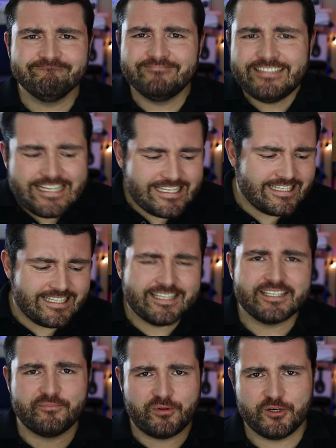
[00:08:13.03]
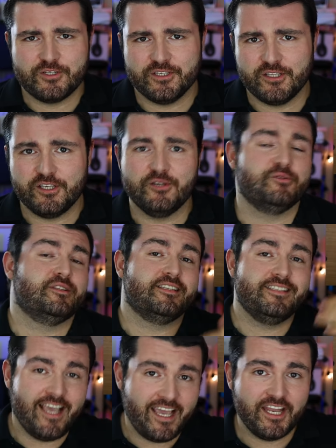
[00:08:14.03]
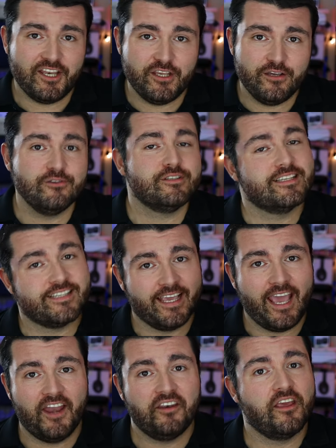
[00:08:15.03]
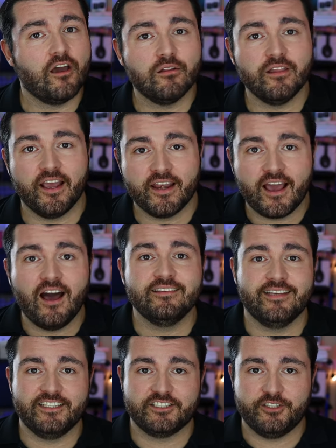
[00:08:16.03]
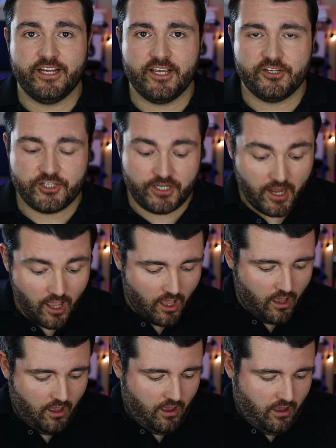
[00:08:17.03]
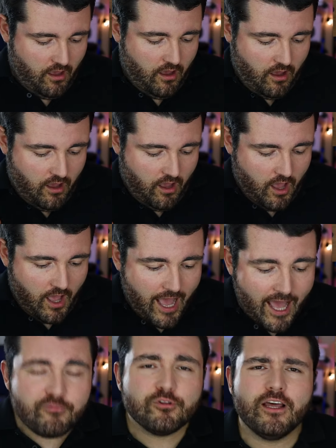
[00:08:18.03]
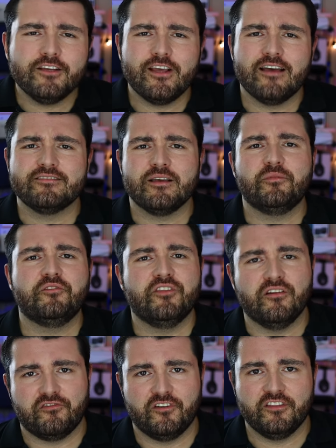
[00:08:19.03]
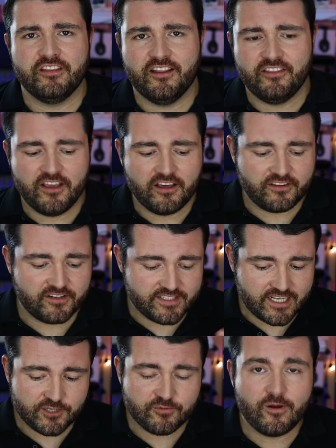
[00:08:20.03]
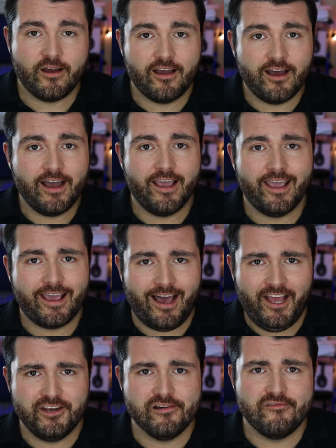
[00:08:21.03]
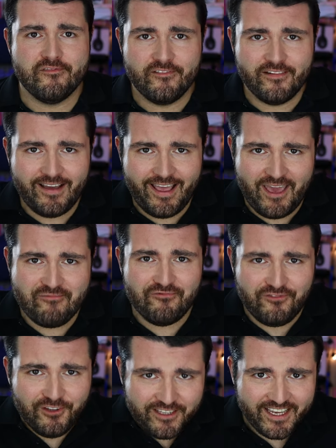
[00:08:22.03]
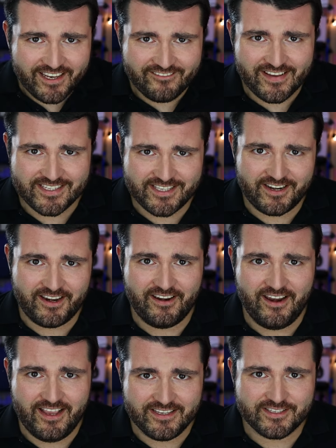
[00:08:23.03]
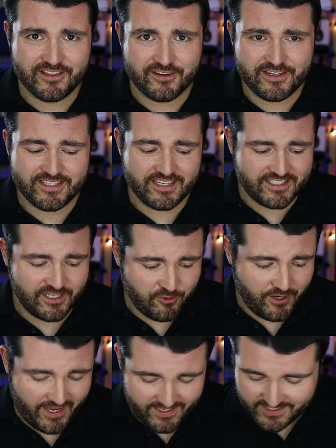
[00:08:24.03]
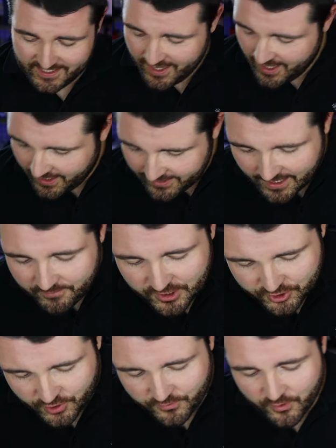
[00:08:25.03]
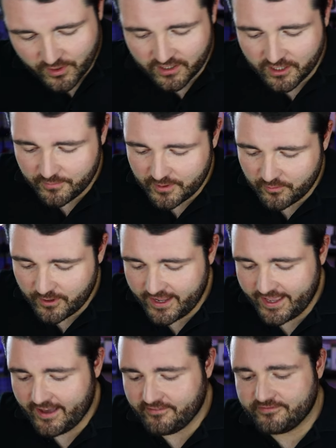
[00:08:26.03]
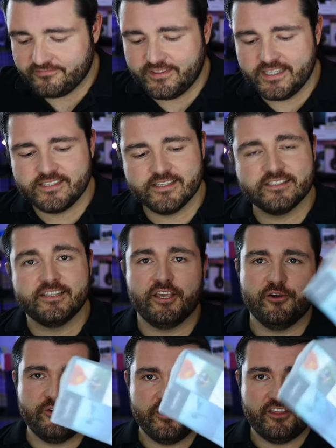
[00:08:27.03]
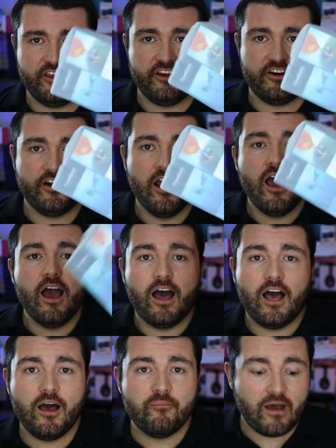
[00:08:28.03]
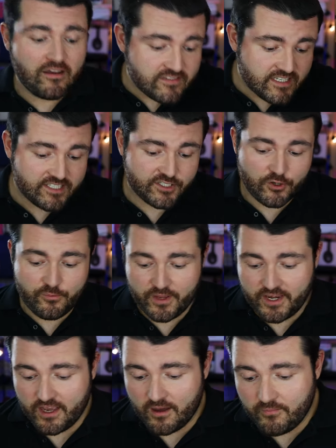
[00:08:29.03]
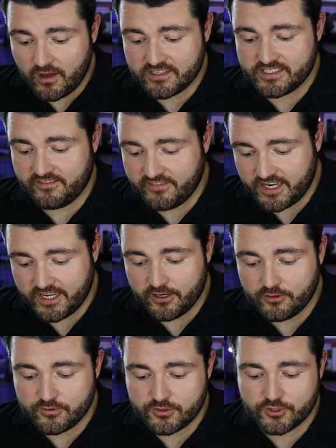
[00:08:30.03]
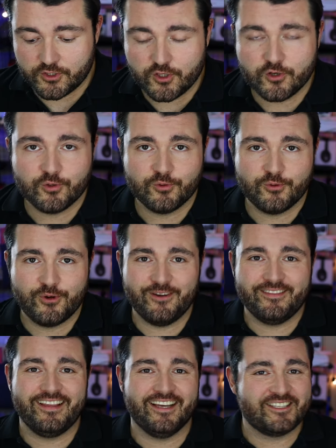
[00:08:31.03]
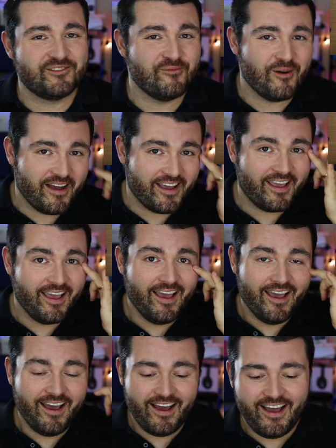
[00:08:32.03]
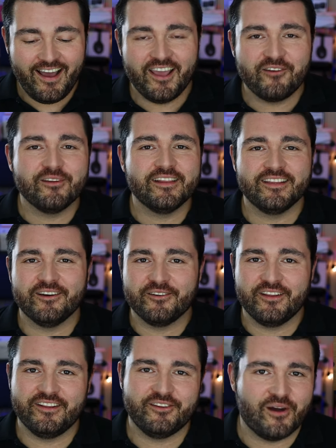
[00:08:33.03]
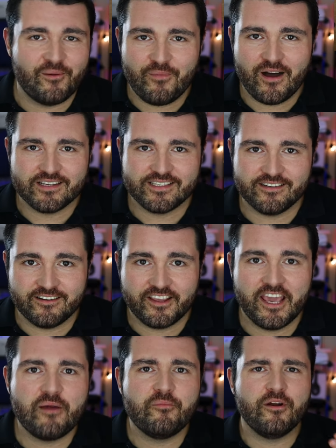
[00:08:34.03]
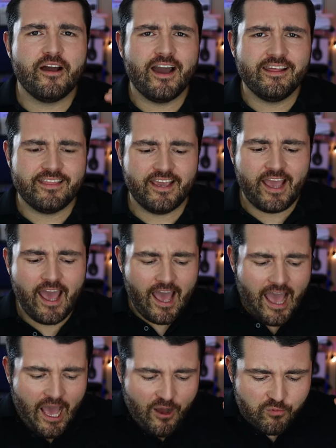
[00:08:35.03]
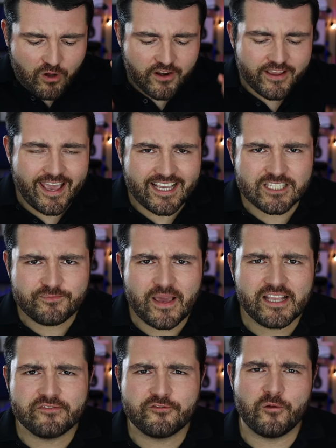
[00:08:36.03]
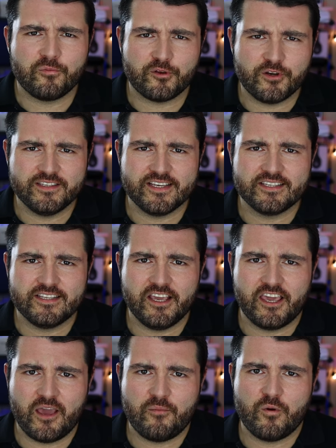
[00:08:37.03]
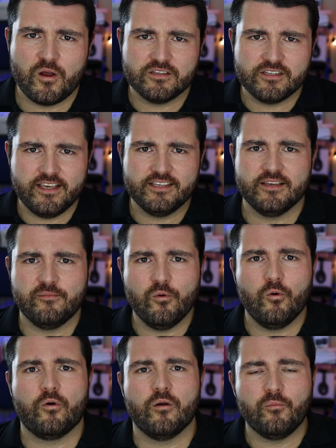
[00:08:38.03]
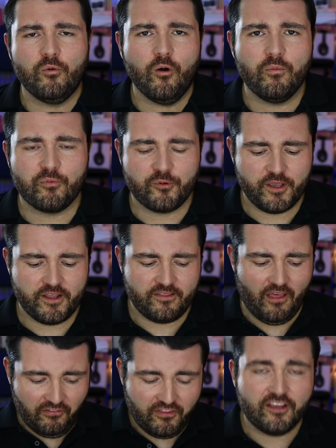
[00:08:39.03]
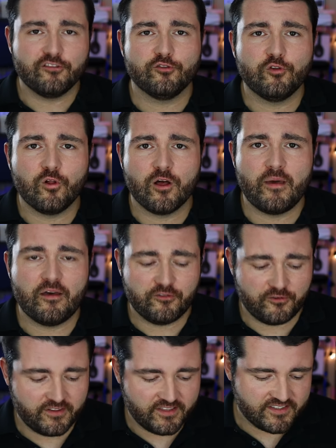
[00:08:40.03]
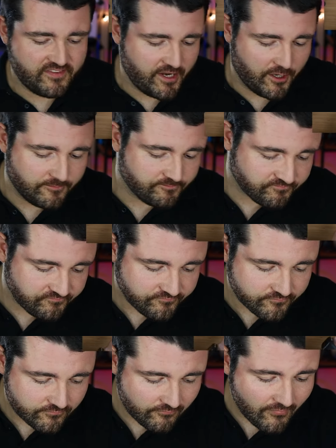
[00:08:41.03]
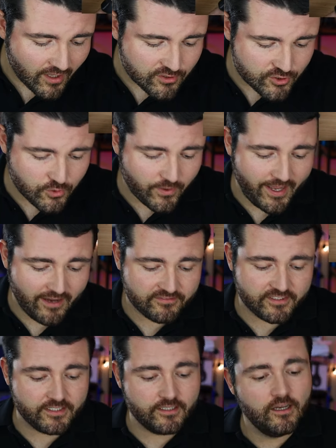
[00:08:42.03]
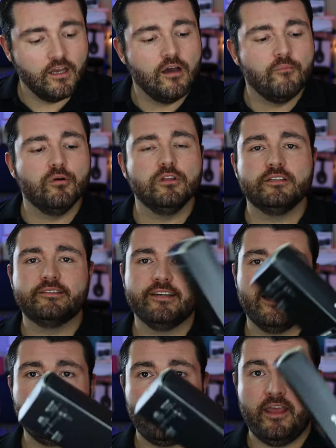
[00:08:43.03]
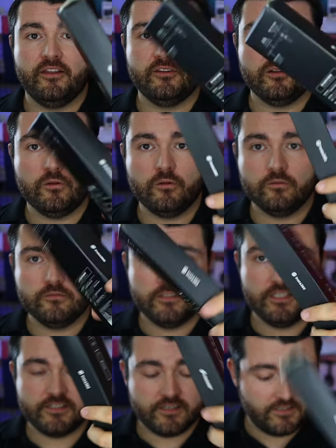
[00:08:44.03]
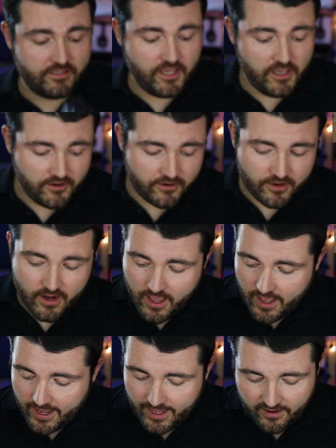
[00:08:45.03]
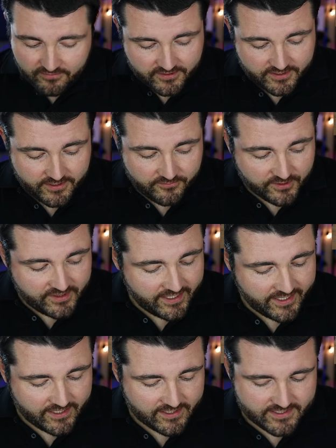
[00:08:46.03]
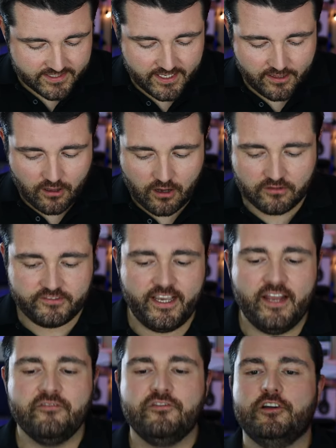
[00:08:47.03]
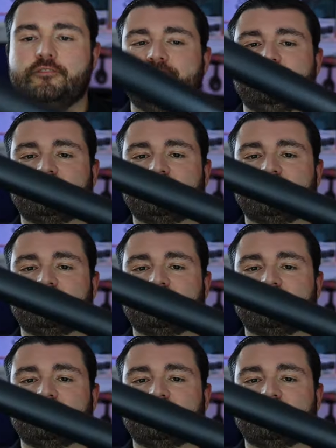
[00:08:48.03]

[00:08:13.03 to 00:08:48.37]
this is the personal use. The second use is, again, the online content creation. I would like to have something different than the others. That's why I kind of am fully invested in Insta three sixty ONE X. Let me show you a little bit what I have. This is the unit here. Um, I've seen so many unboxing videos, so that's why I really don't need to unbox it on camera. I think what I expect from three sixty cameras is a more appropriate thing to talk about during this video. So I have the bullet time handle. This is here. I have the ridiculously long ten foot,